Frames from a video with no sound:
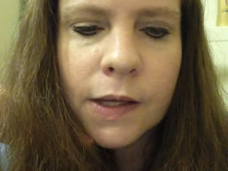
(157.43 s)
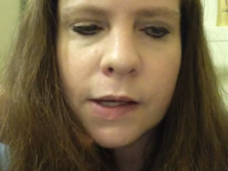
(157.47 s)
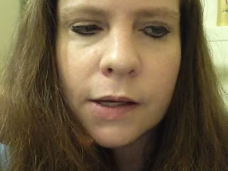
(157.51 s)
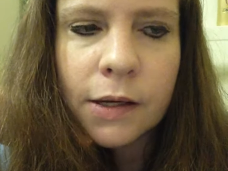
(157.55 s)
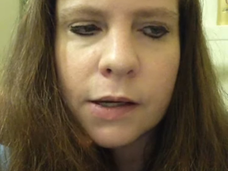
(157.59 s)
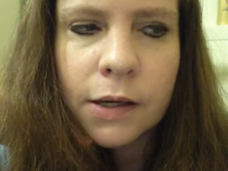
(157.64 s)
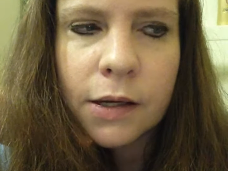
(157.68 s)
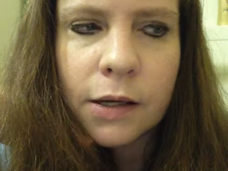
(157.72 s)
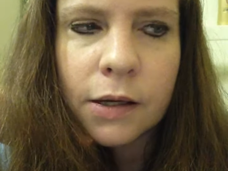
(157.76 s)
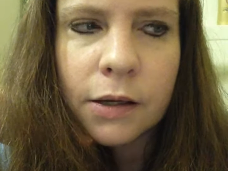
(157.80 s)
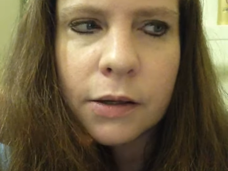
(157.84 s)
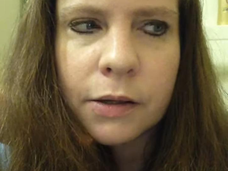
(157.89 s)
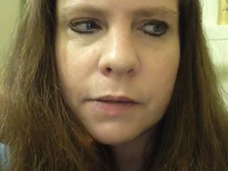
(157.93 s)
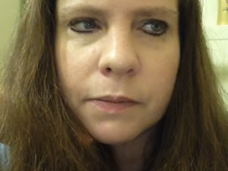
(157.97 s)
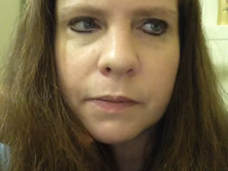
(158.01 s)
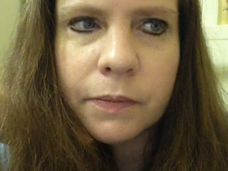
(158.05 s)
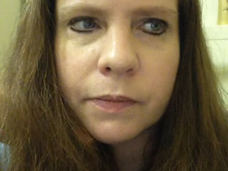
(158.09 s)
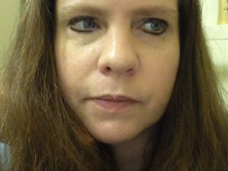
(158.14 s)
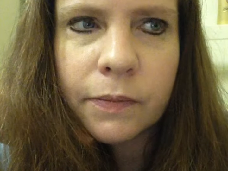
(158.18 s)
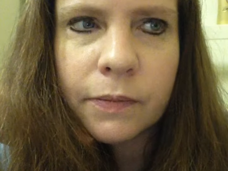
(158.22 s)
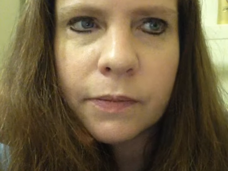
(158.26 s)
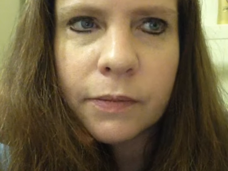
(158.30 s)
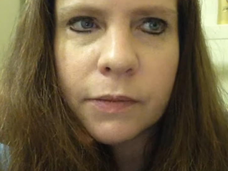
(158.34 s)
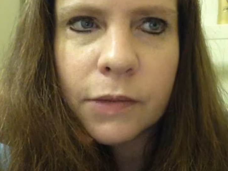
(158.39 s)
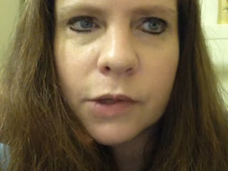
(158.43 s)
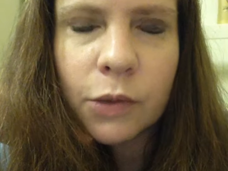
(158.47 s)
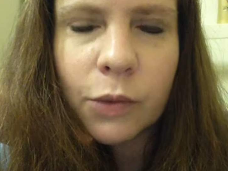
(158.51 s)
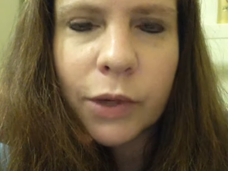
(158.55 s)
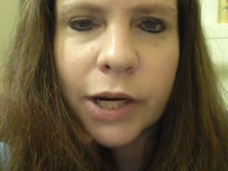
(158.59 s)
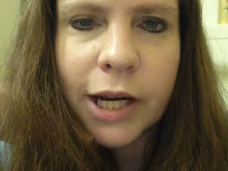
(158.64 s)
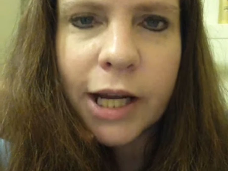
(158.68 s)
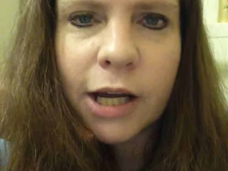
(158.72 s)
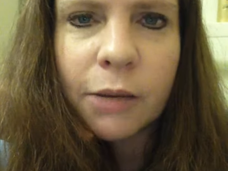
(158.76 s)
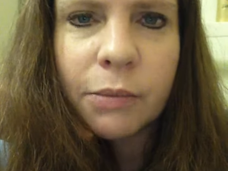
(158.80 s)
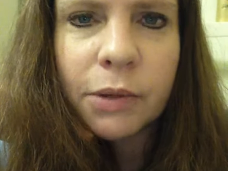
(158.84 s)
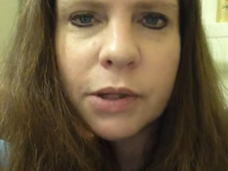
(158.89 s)
uh,
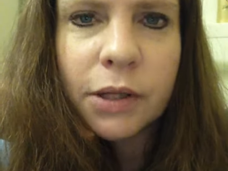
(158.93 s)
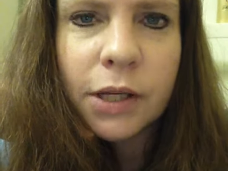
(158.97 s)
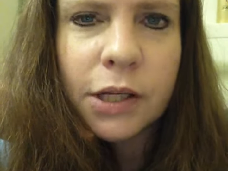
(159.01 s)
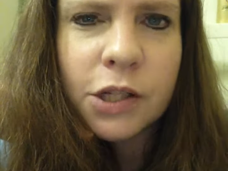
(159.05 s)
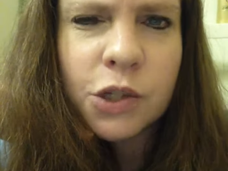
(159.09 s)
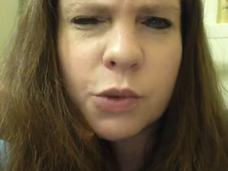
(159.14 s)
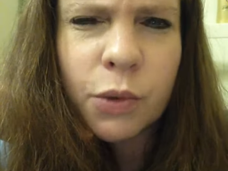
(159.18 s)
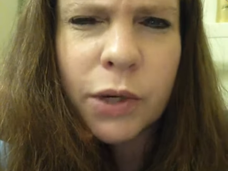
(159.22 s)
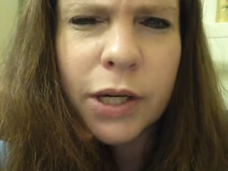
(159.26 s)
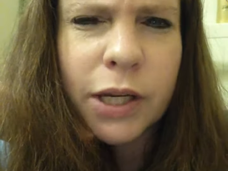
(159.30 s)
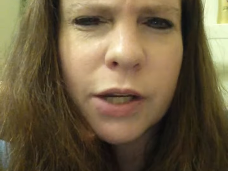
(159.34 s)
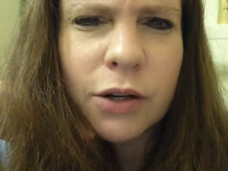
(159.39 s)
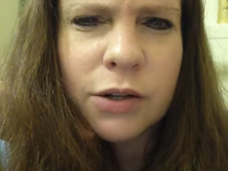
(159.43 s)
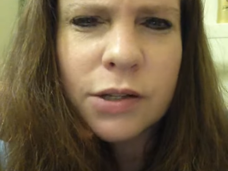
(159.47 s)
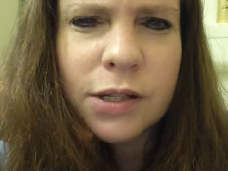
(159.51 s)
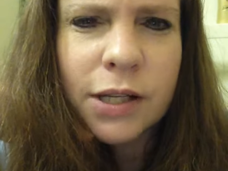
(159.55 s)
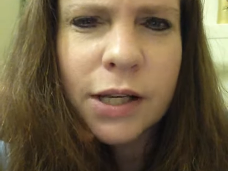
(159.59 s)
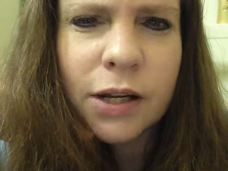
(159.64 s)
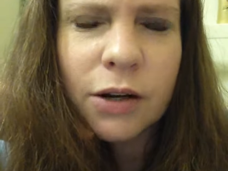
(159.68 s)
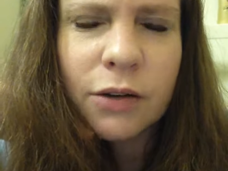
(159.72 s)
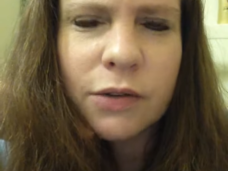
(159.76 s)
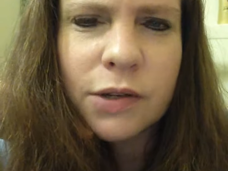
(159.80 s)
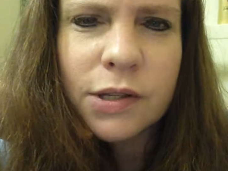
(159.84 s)
what happened like 20 years later,